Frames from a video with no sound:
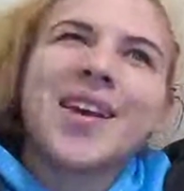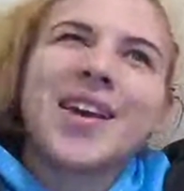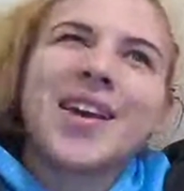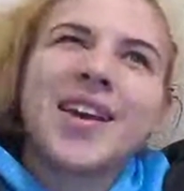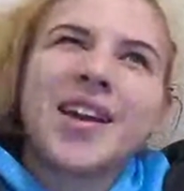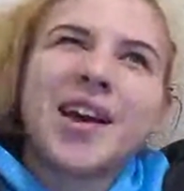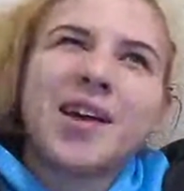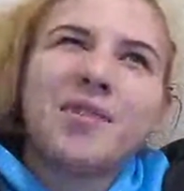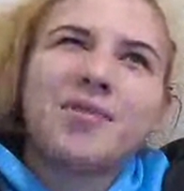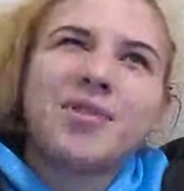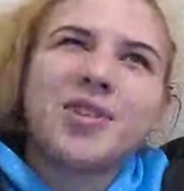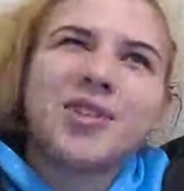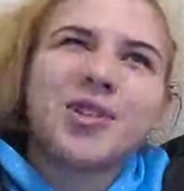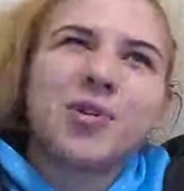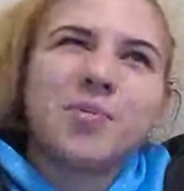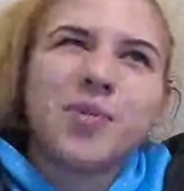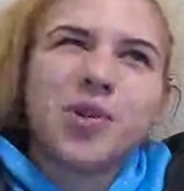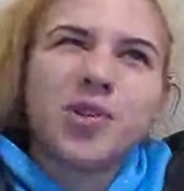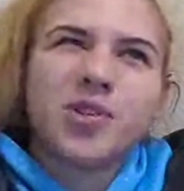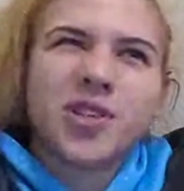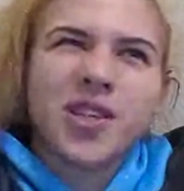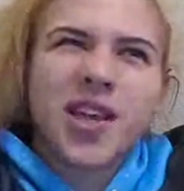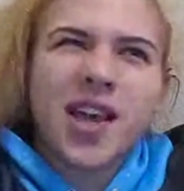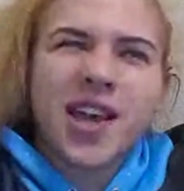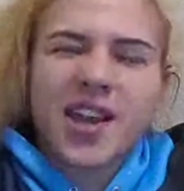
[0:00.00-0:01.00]
And I was
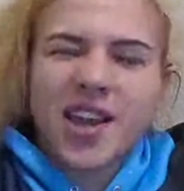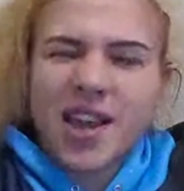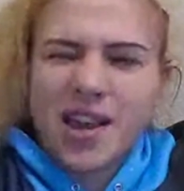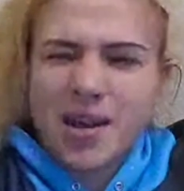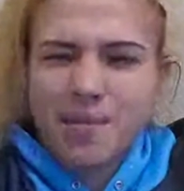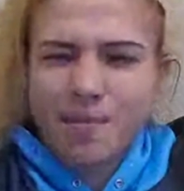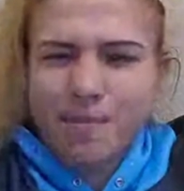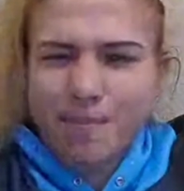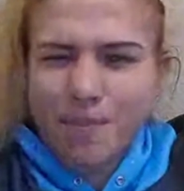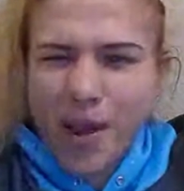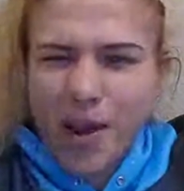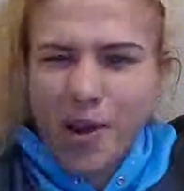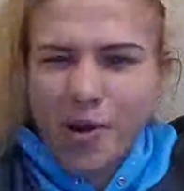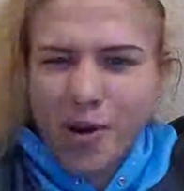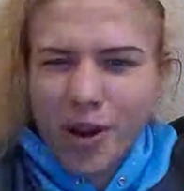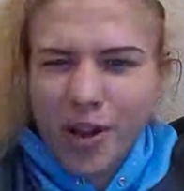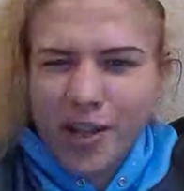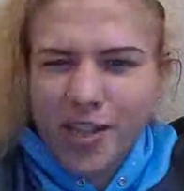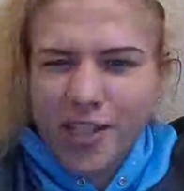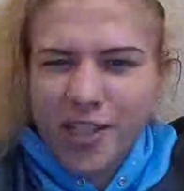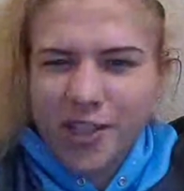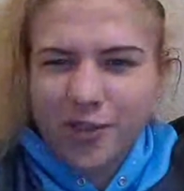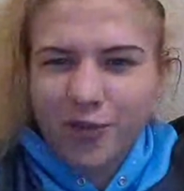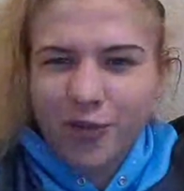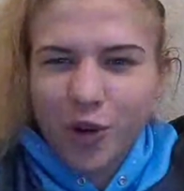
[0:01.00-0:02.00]
almost like
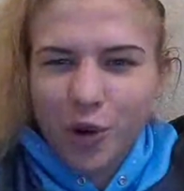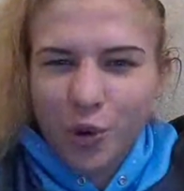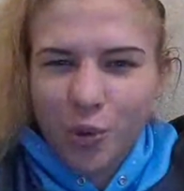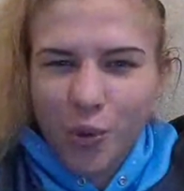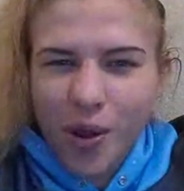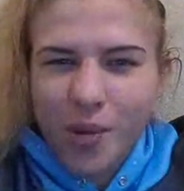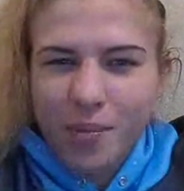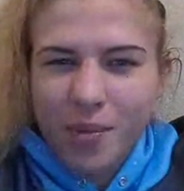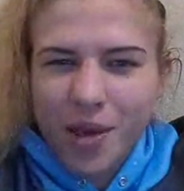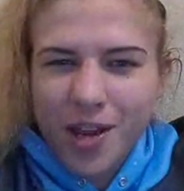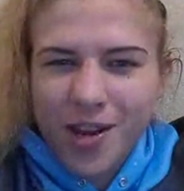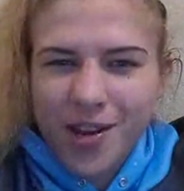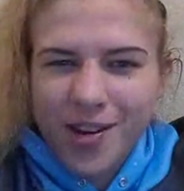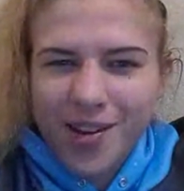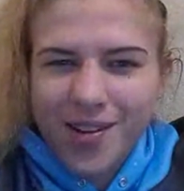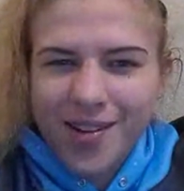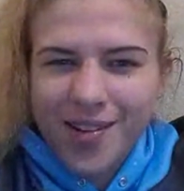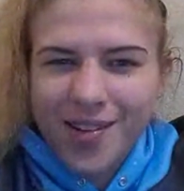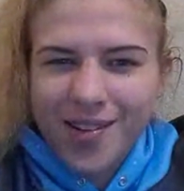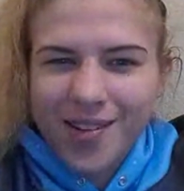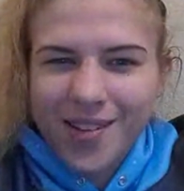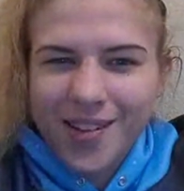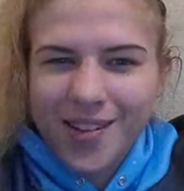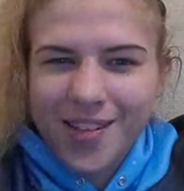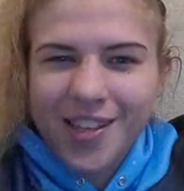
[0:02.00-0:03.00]
embarrassed for women.
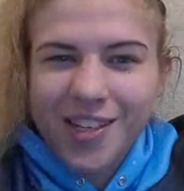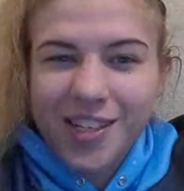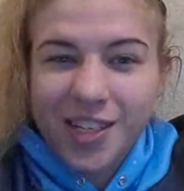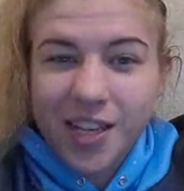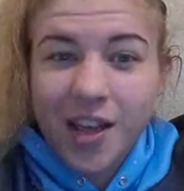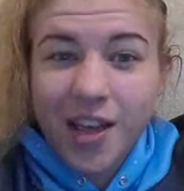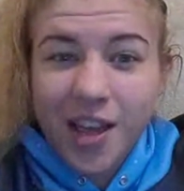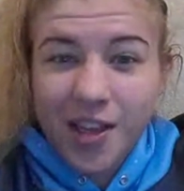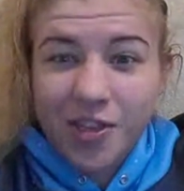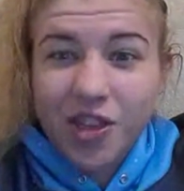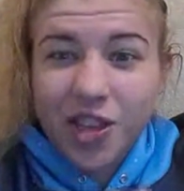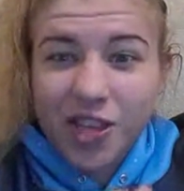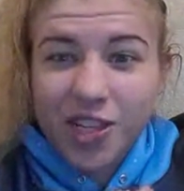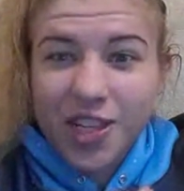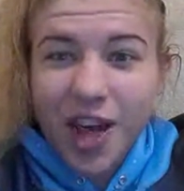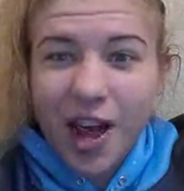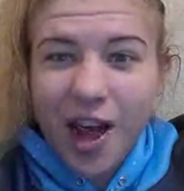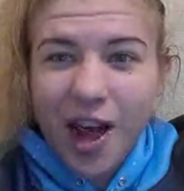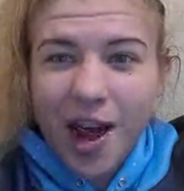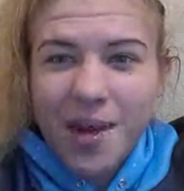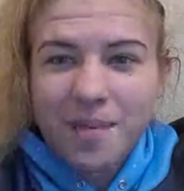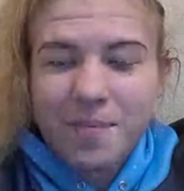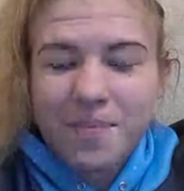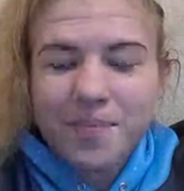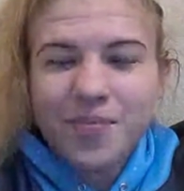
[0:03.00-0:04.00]
at the
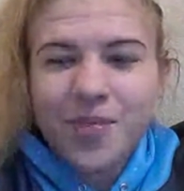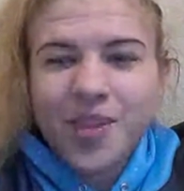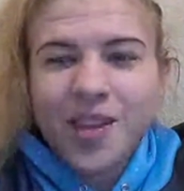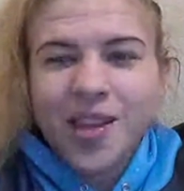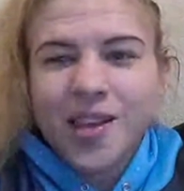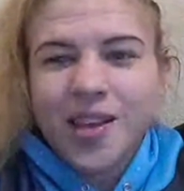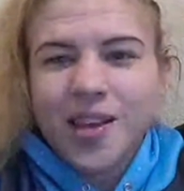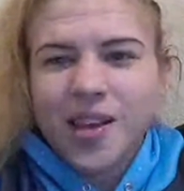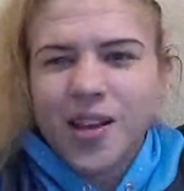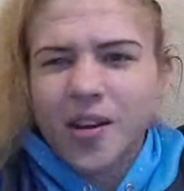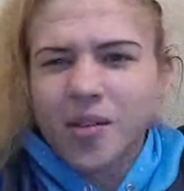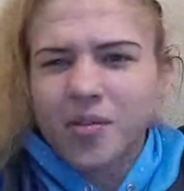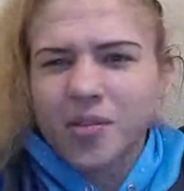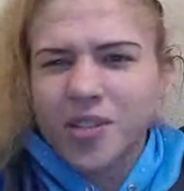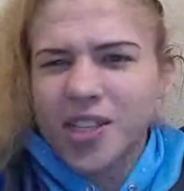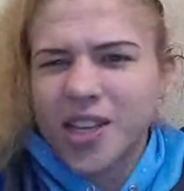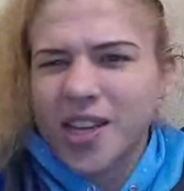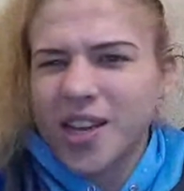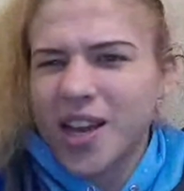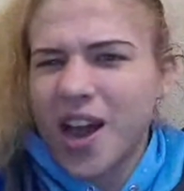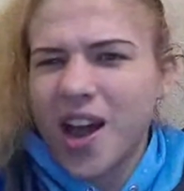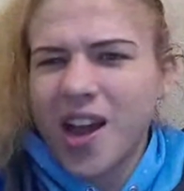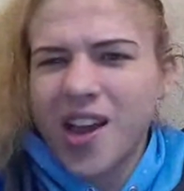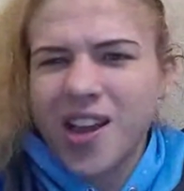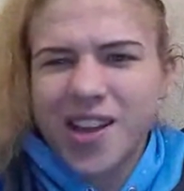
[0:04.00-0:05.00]
time. And I was
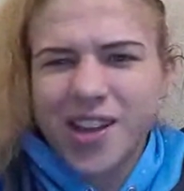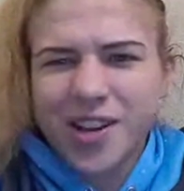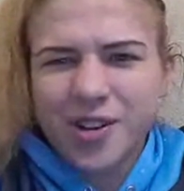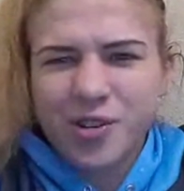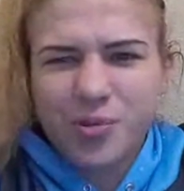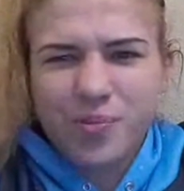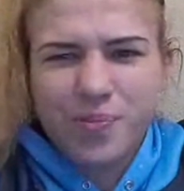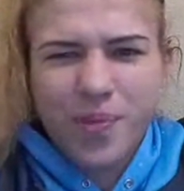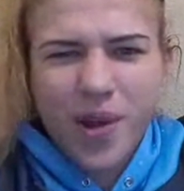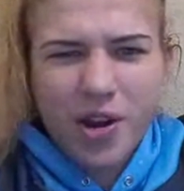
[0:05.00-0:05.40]
like, I can do